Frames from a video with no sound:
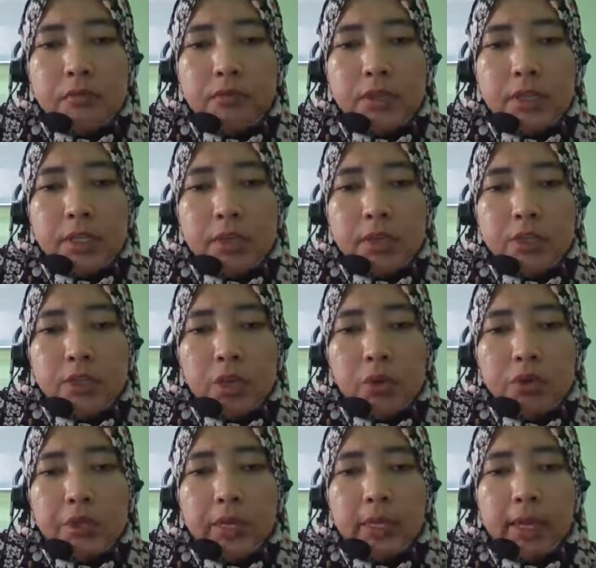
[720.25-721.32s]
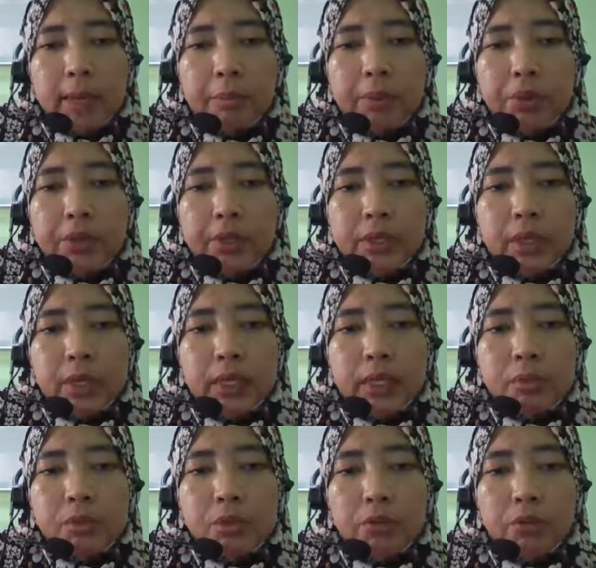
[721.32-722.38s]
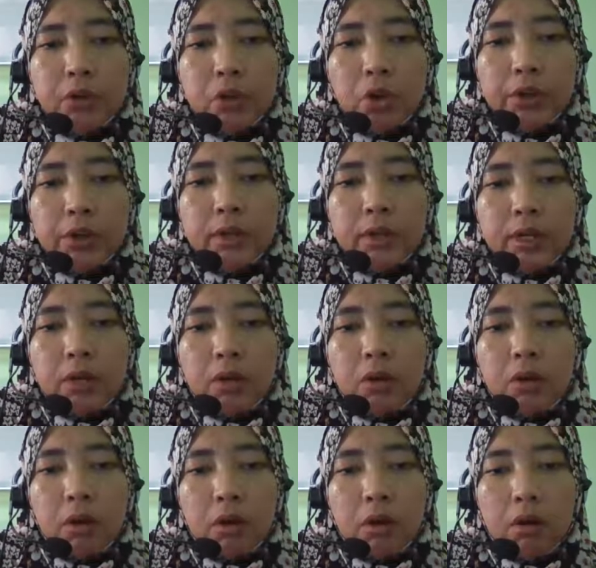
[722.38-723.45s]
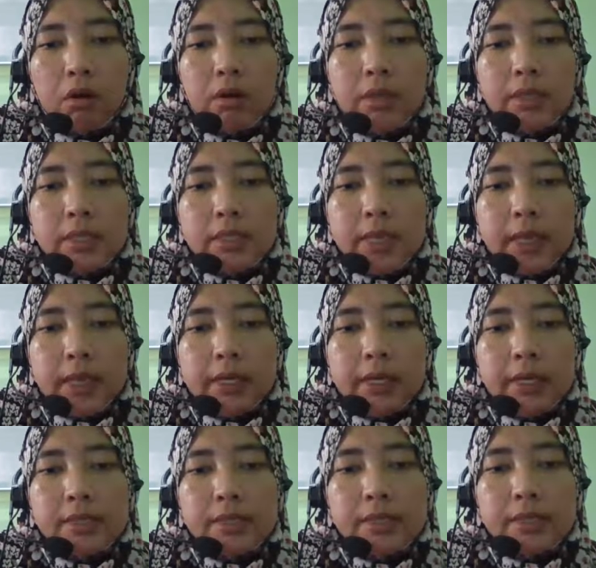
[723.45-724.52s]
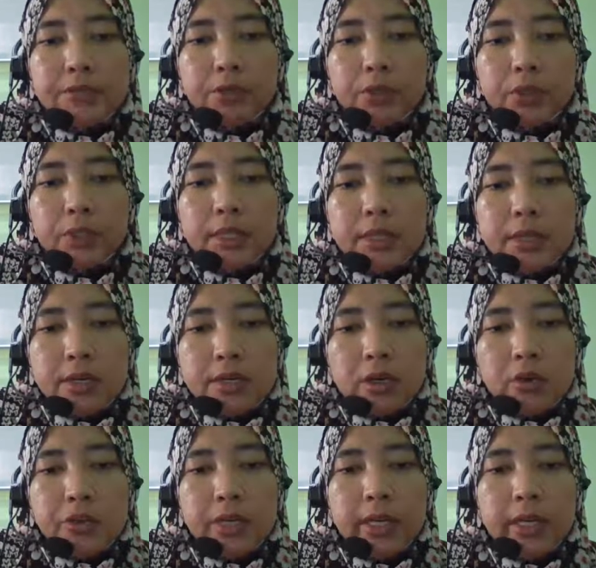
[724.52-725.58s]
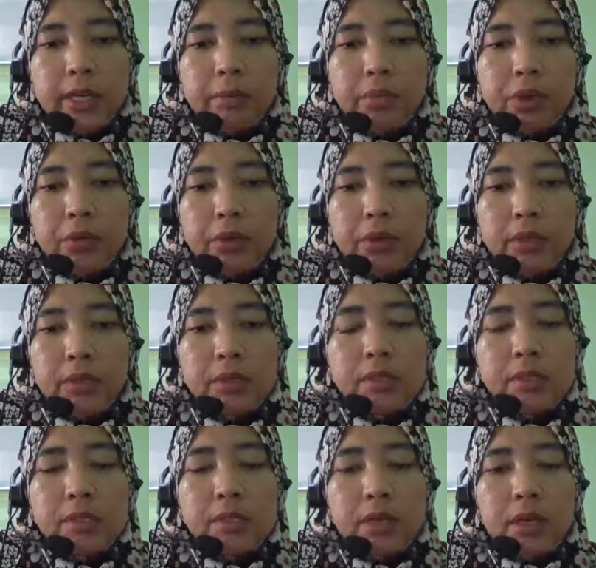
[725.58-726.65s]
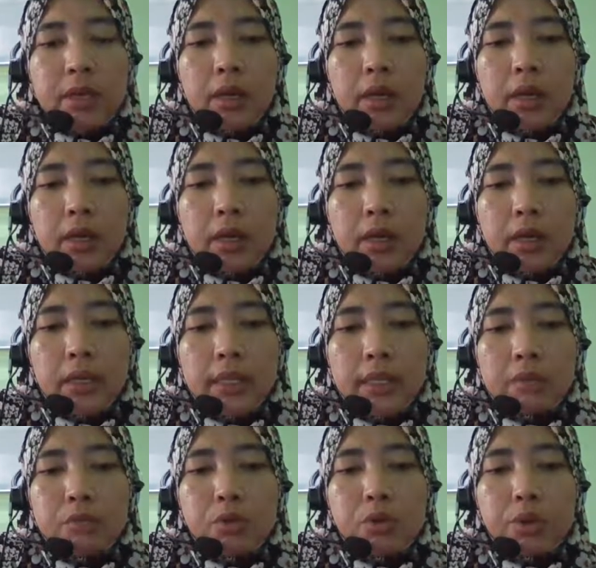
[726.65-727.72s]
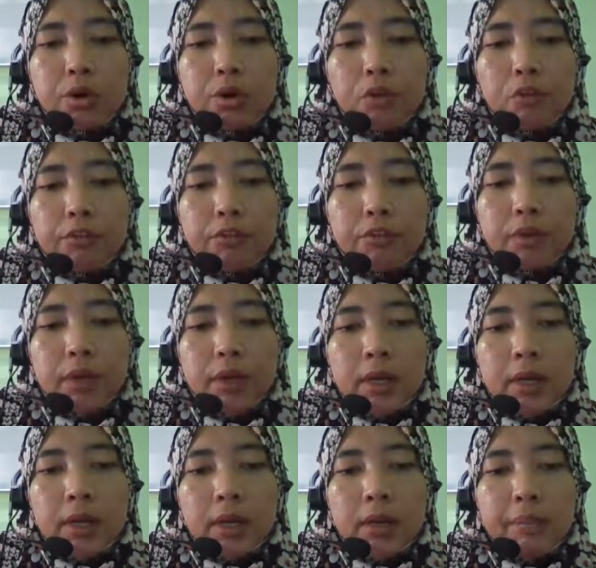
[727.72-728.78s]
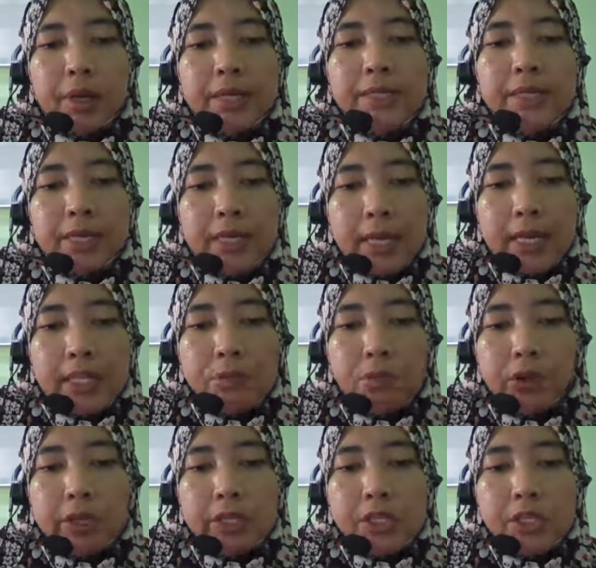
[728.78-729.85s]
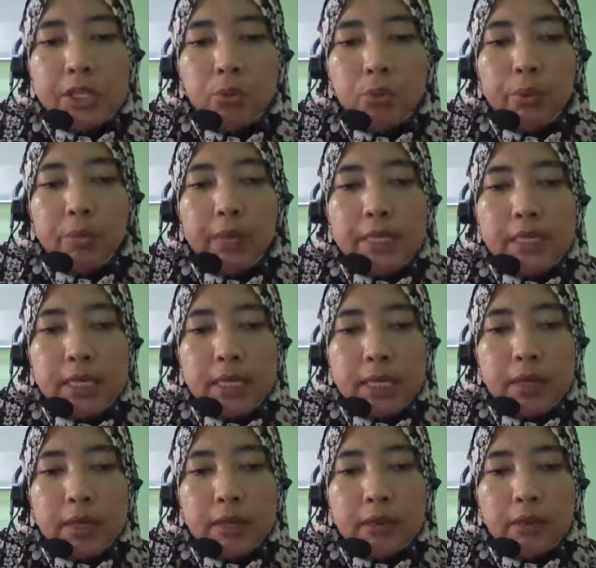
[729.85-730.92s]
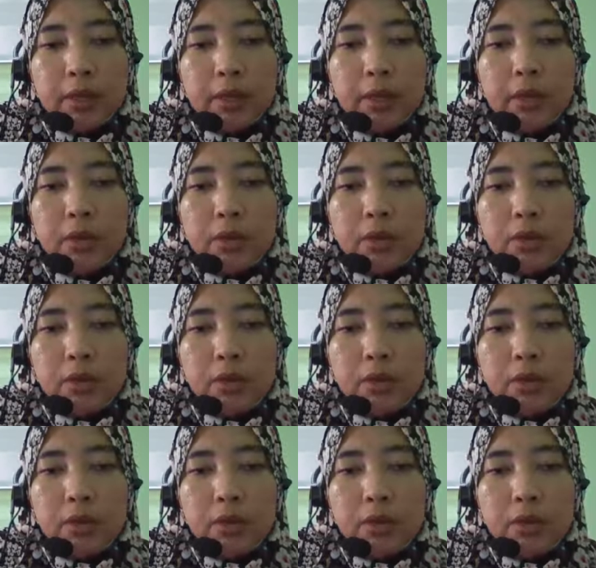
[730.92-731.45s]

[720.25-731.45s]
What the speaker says: for the general solution can be written in terms of ln, or second answer for the general solution it can be written in terms of base e, exponential with base e. Okay,